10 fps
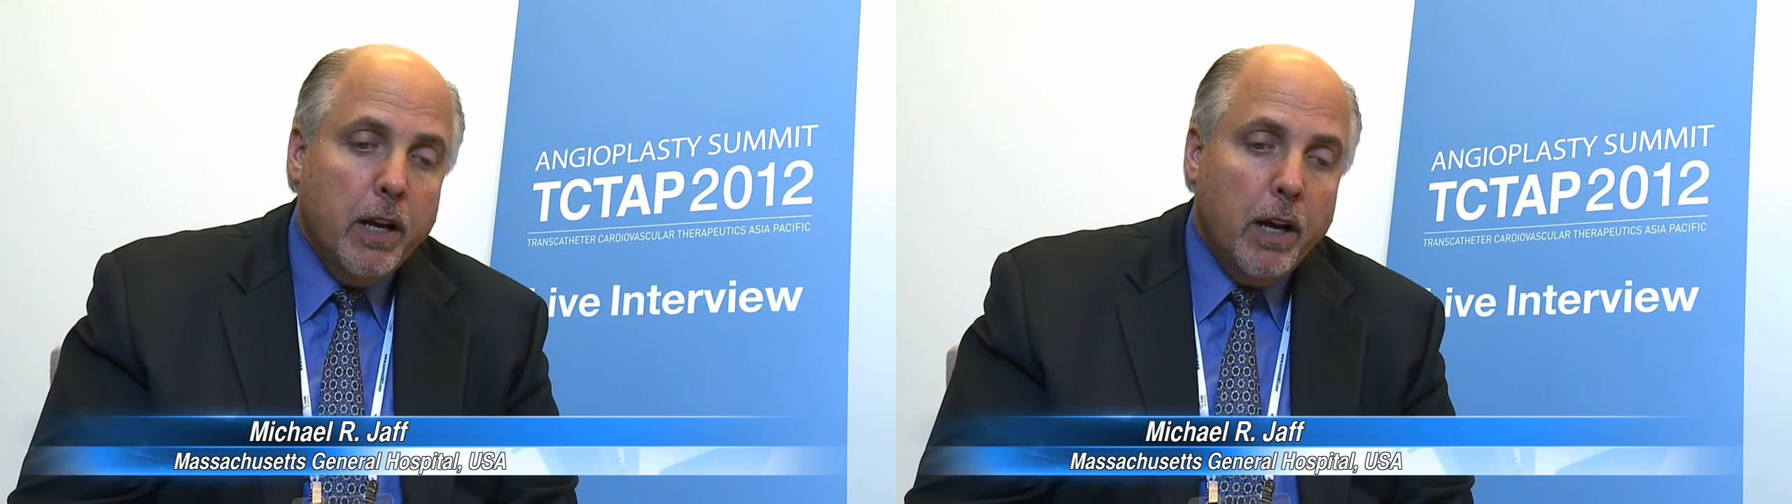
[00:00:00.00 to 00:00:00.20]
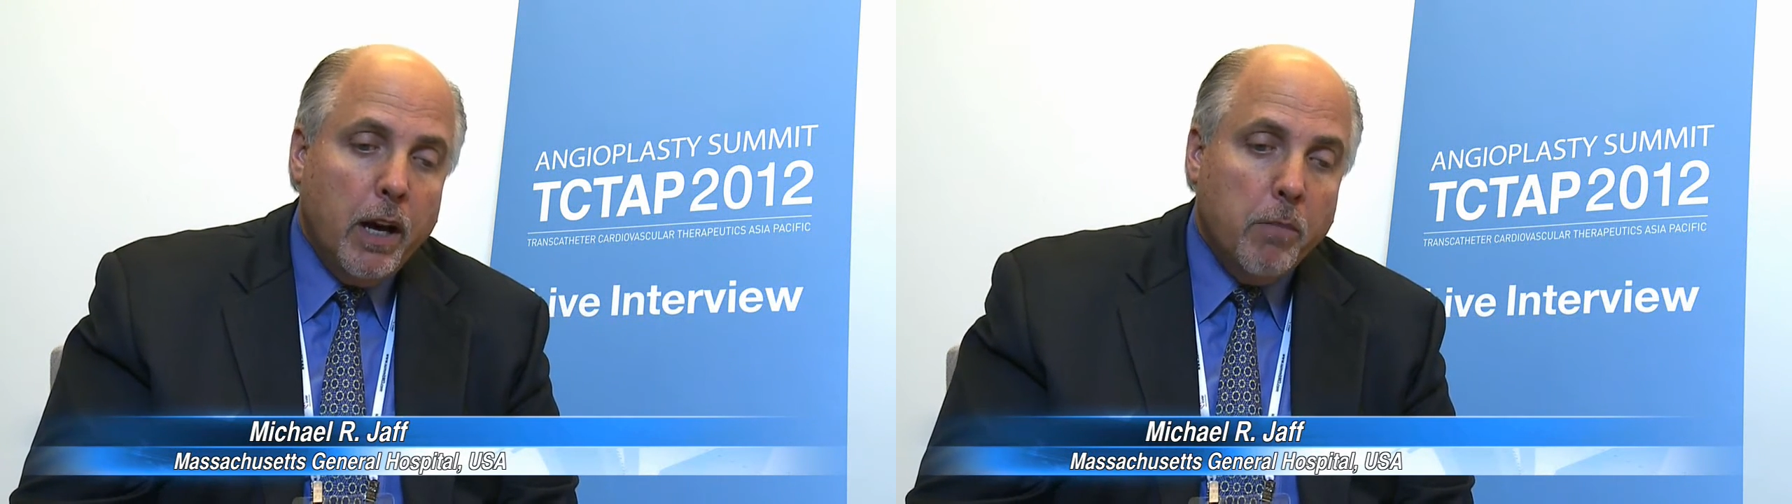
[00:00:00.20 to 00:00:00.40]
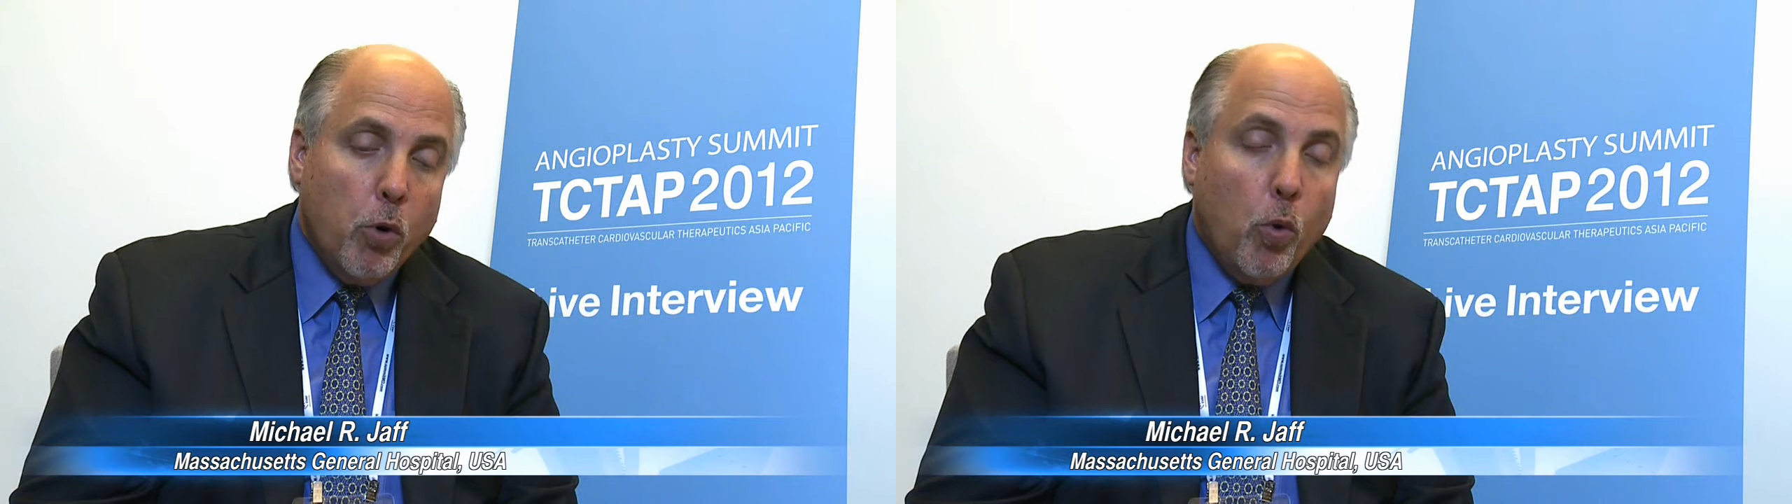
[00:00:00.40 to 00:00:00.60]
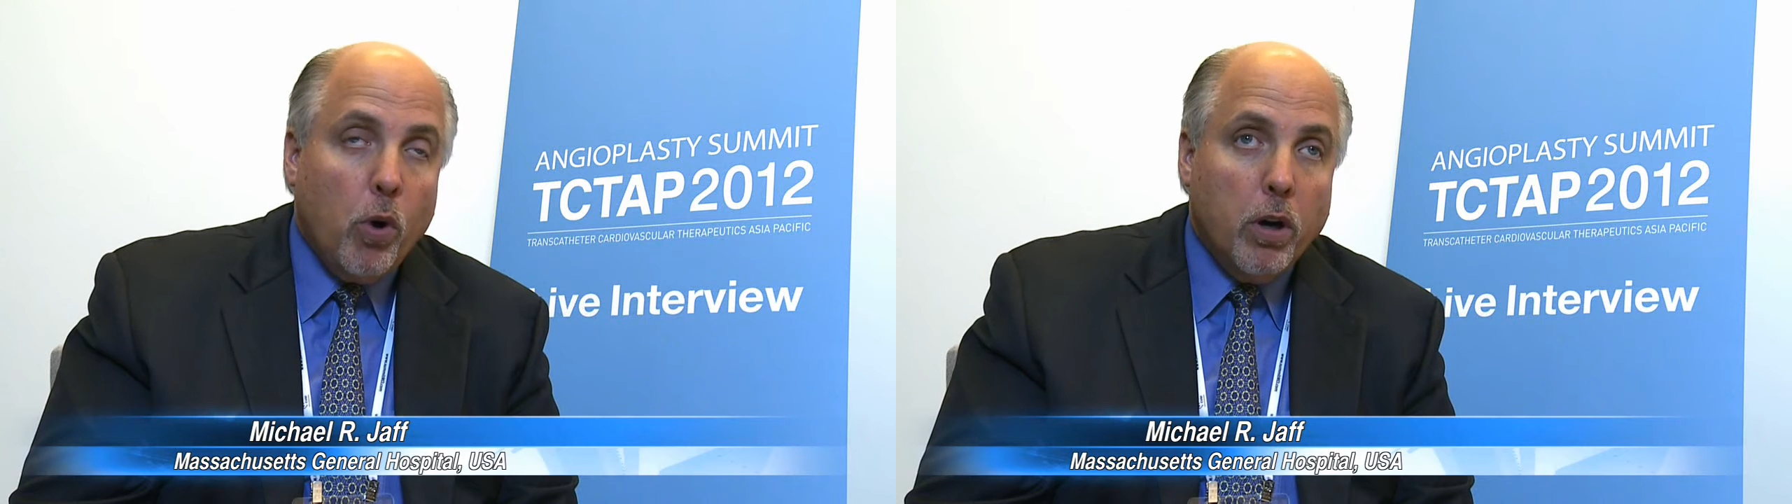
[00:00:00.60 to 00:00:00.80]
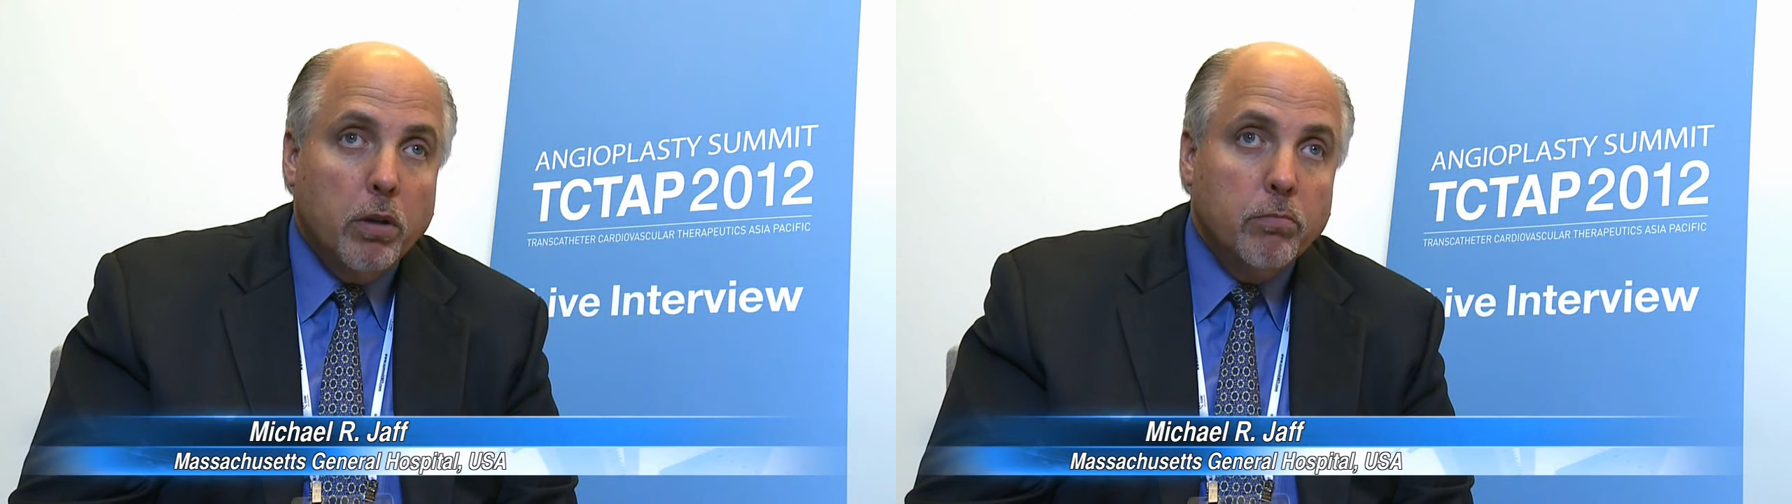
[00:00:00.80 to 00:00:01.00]

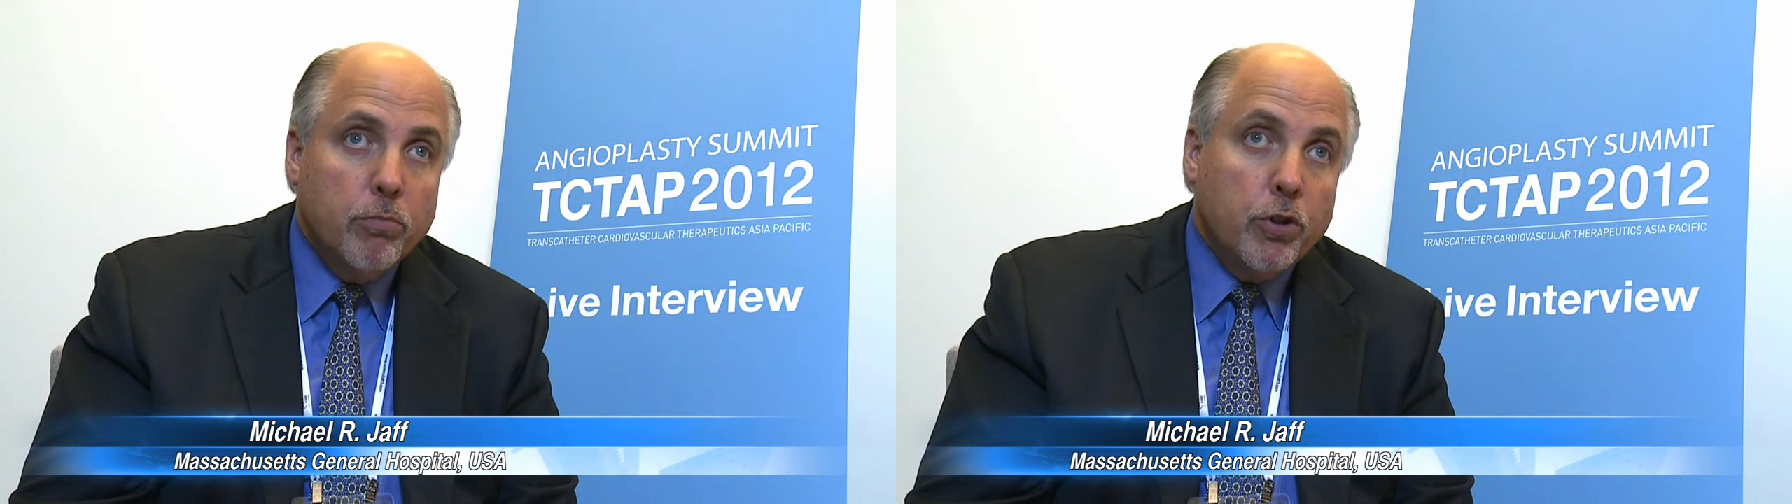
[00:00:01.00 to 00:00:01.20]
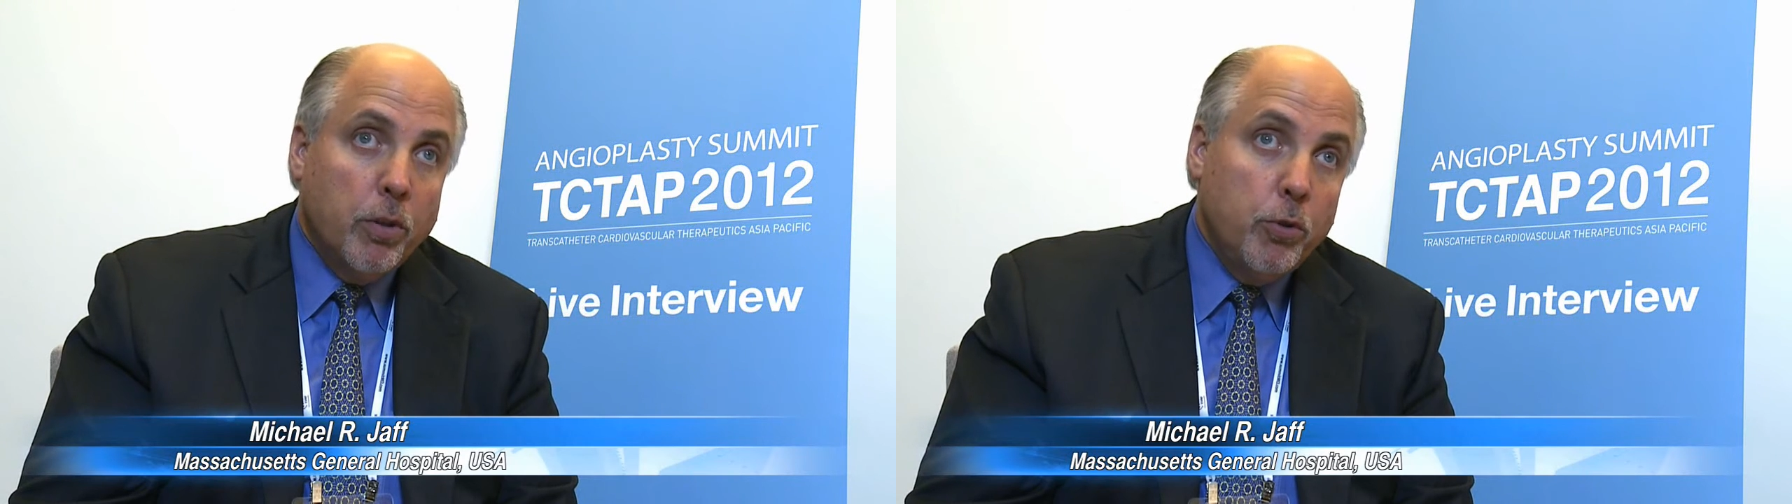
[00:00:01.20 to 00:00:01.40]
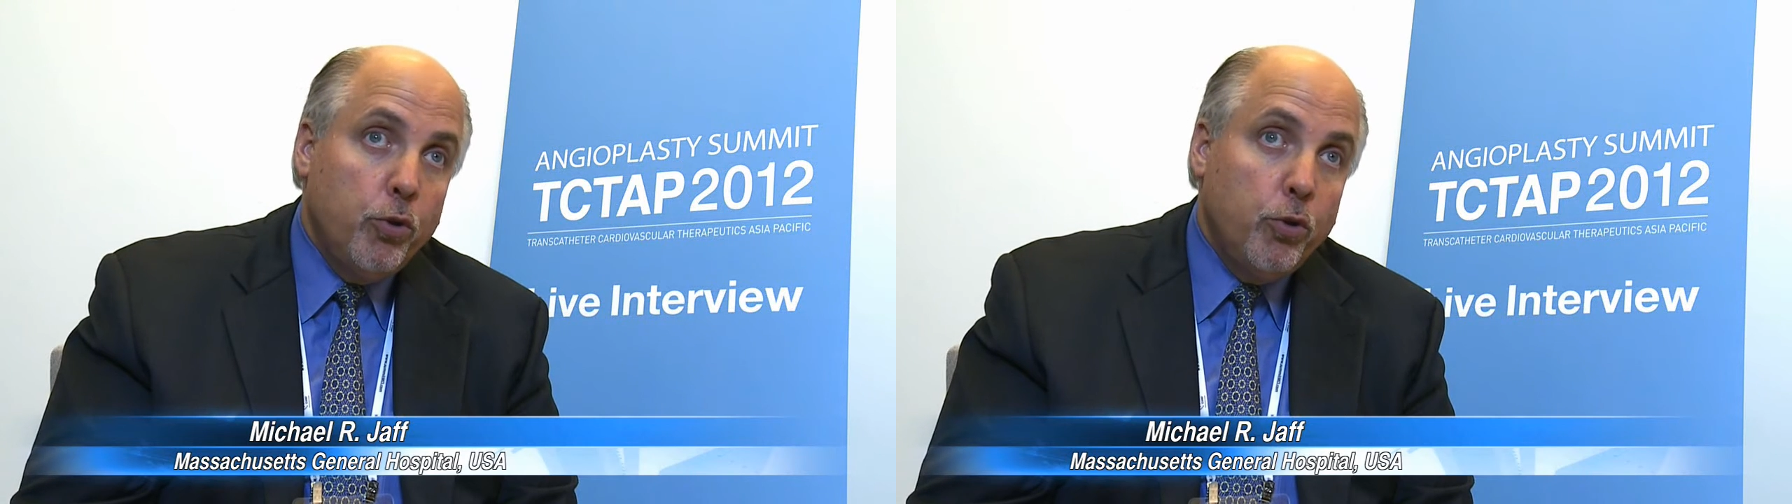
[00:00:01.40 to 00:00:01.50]
Or someone